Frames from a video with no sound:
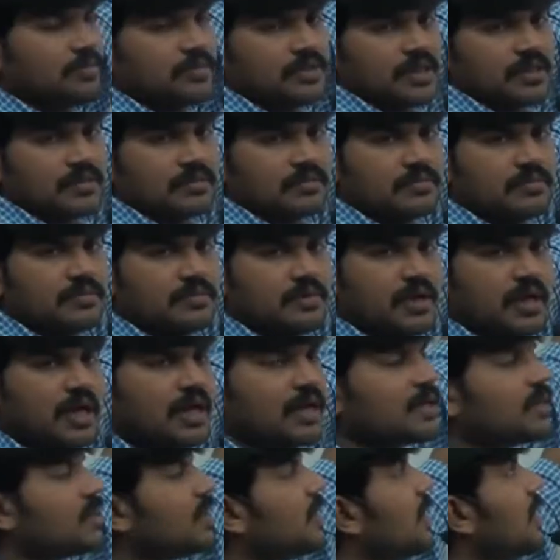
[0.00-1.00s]
object,
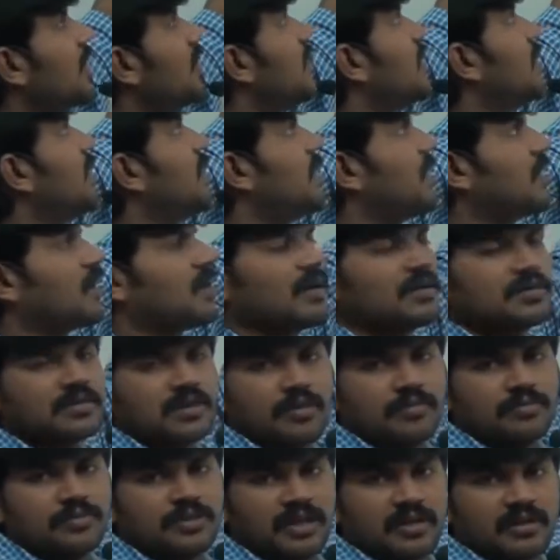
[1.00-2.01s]
and then inner
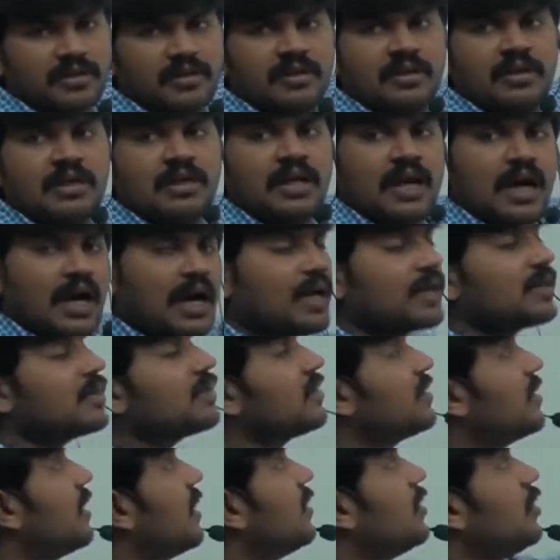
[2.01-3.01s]
class object, and
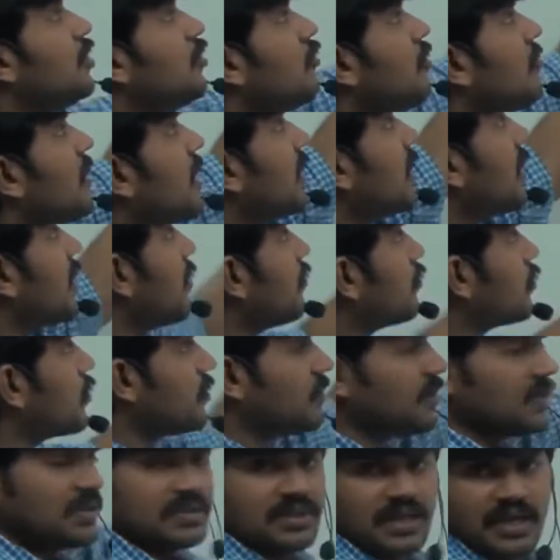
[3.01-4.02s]
then you can come
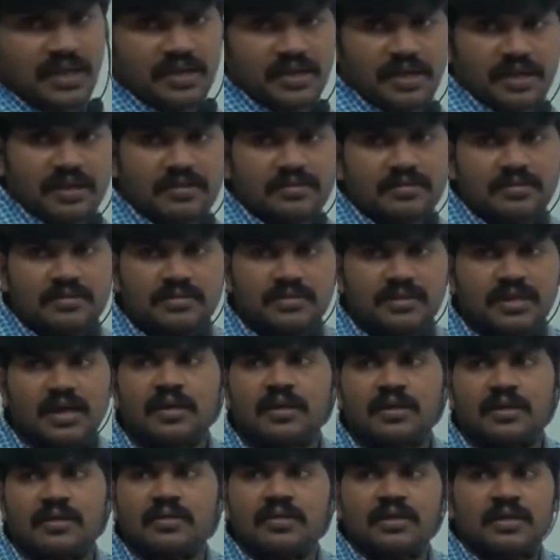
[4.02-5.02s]
to this area.
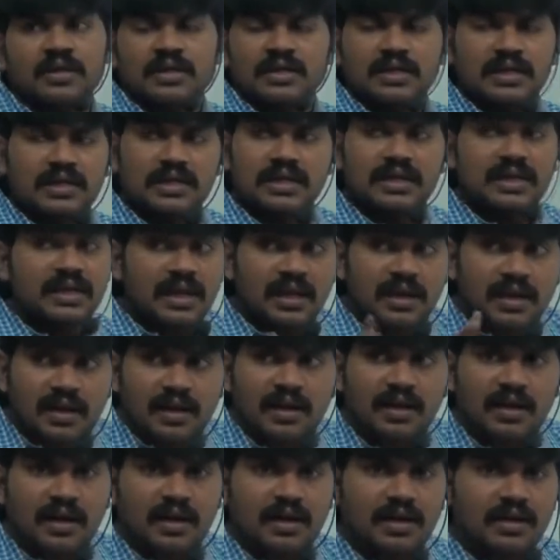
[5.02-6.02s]
Sir, inner
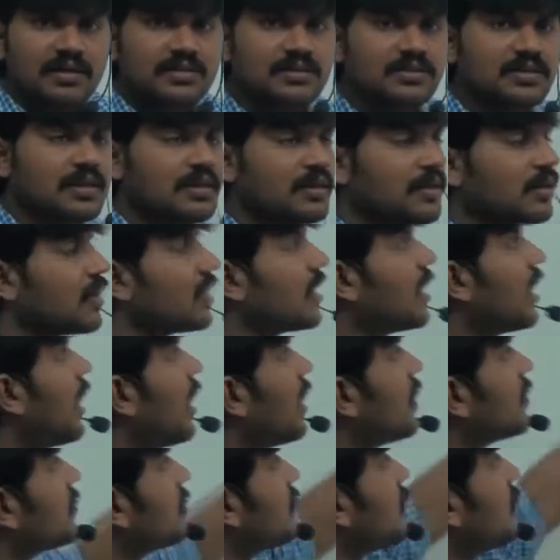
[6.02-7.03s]
class
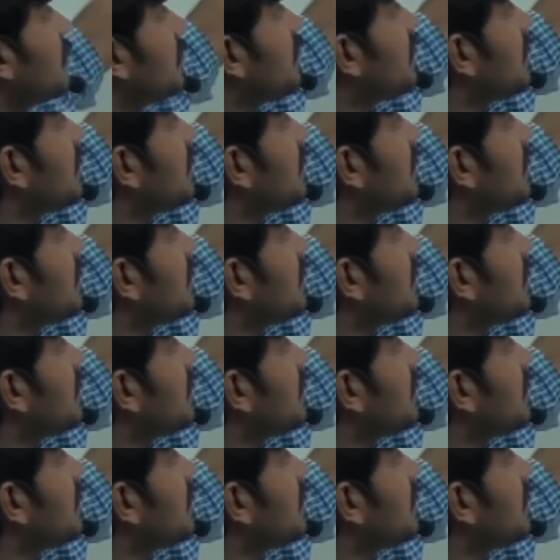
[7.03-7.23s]
not